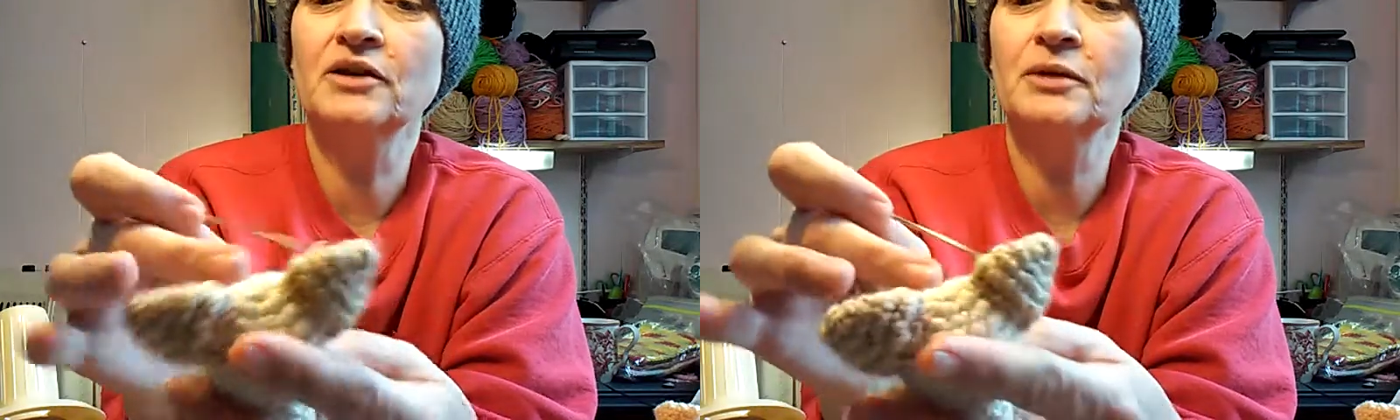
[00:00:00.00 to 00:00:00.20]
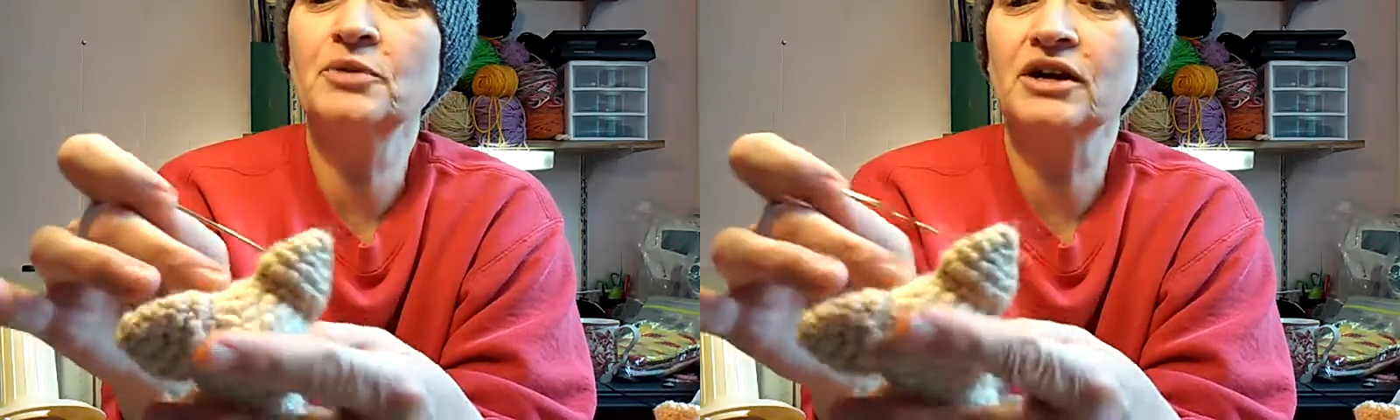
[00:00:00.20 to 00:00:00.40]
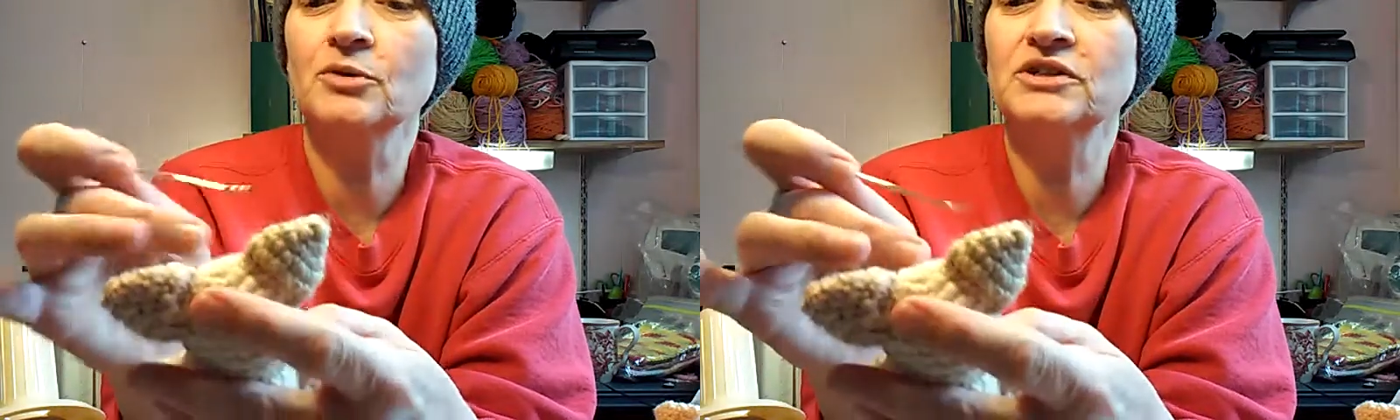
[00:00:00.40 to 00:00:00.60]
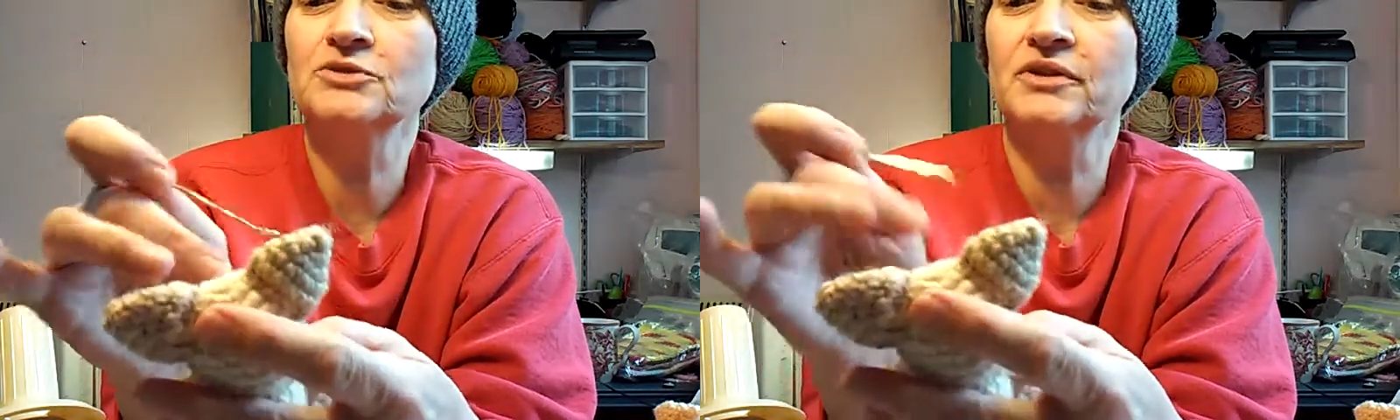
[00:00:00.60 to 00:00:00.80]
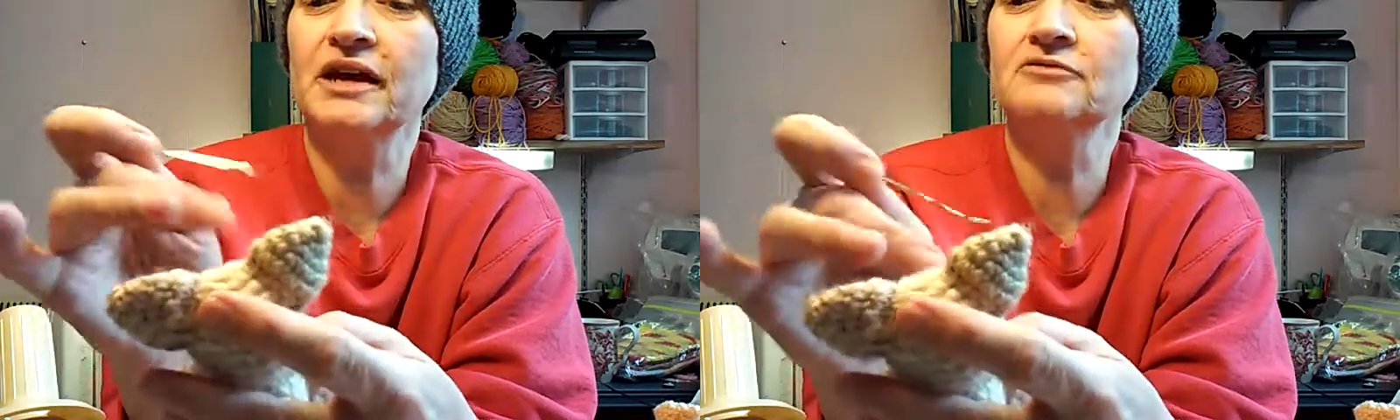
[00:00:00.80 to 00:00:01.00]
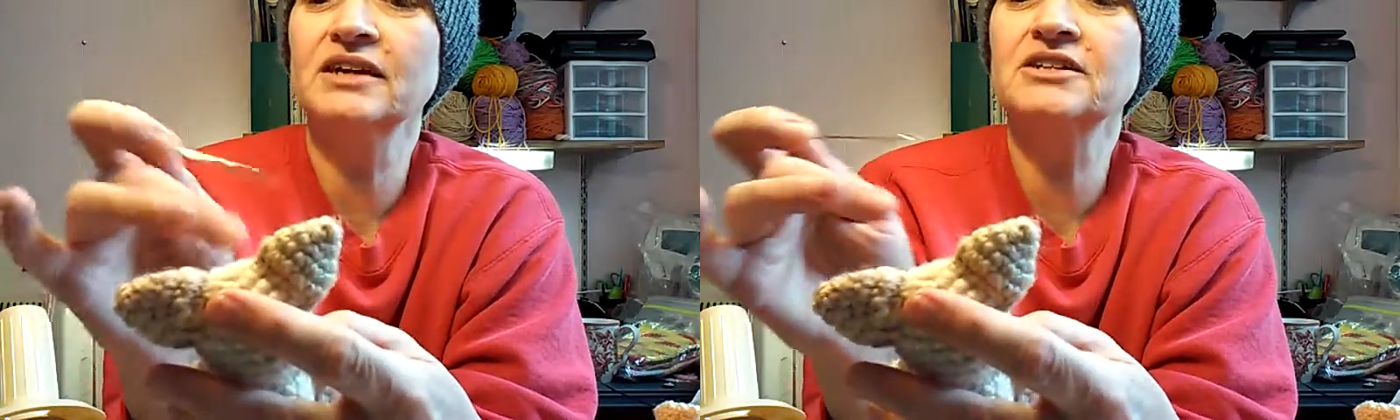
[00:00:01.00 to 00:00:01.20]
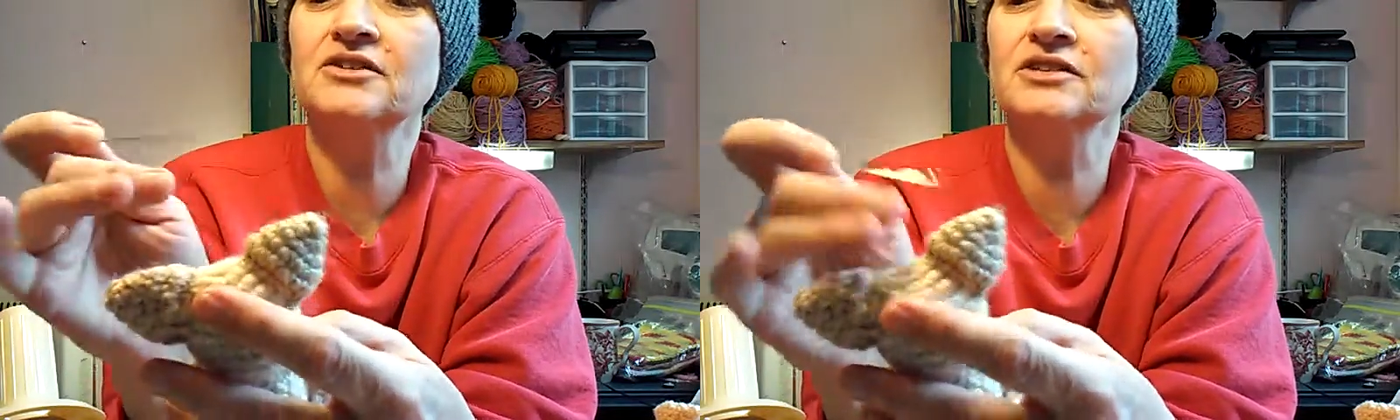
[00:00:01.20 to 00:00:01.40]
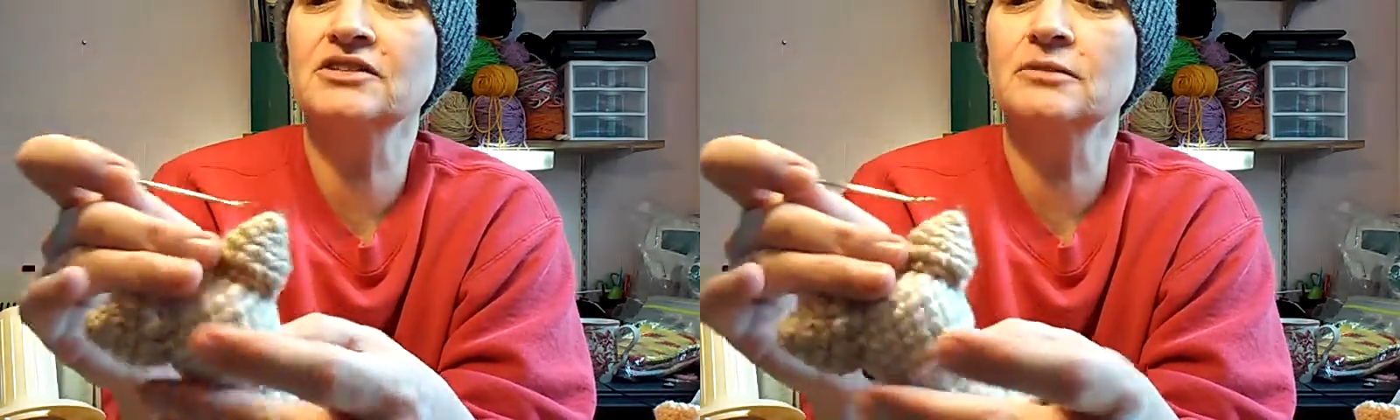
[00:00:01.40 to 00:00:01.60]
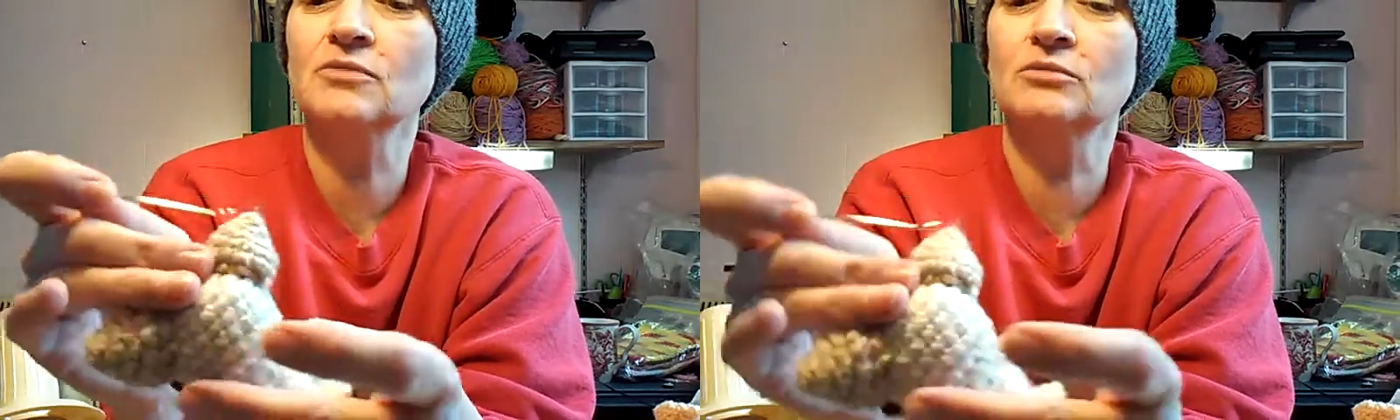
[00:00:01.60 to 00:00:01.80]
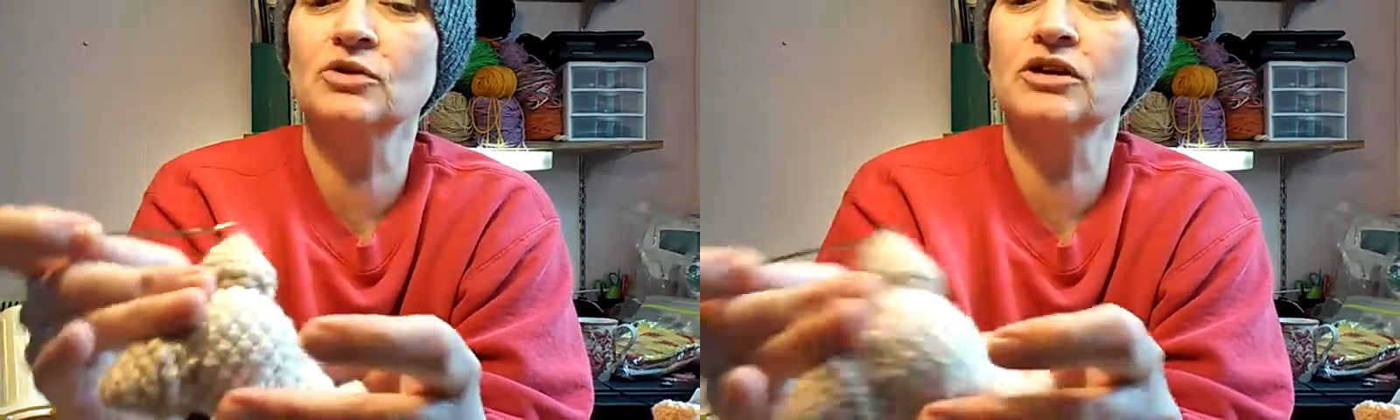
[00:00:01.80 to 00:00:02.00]
And I better quit doing that. If I tear this up,
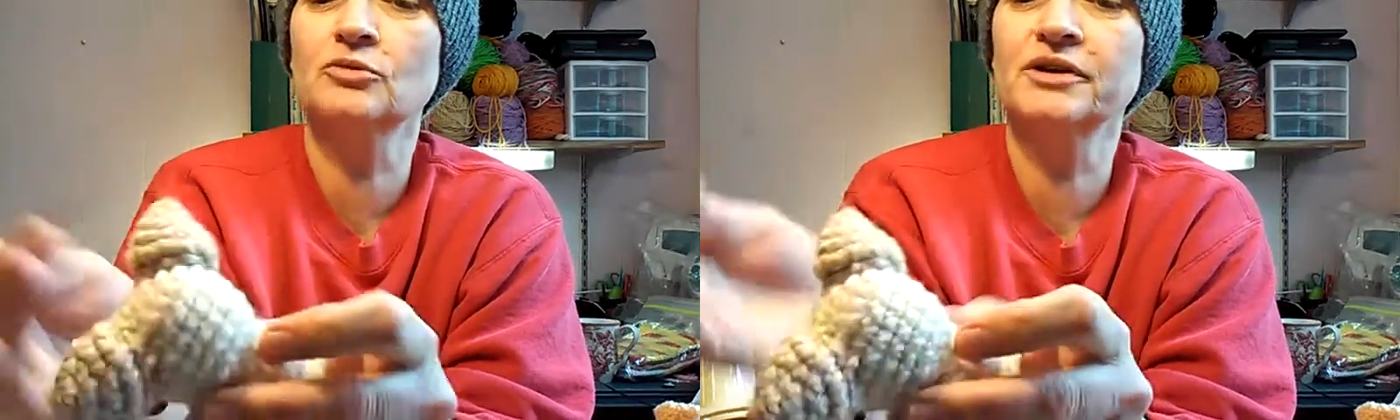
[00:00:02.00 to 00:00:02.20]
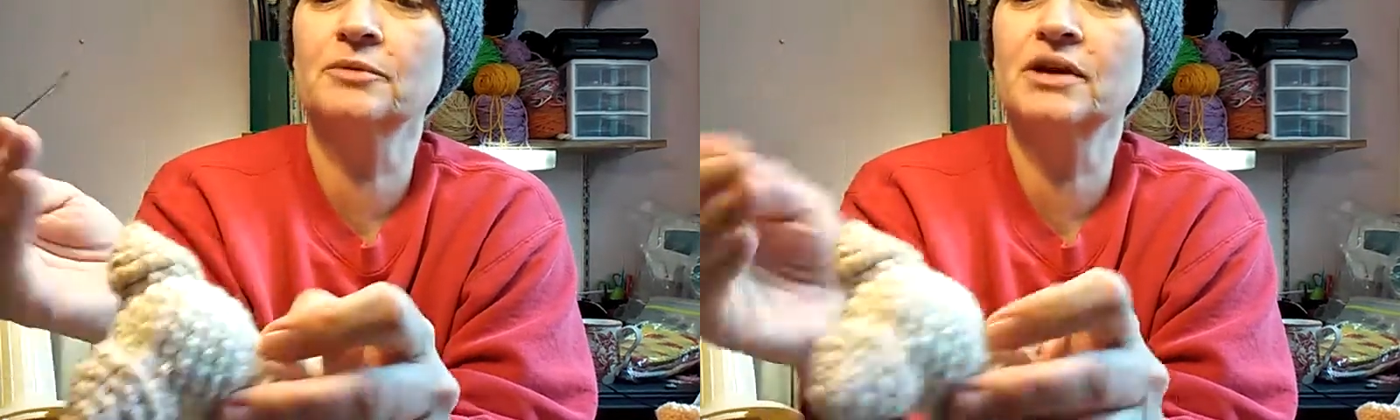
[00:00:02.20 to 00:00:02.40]
Mom will kill me.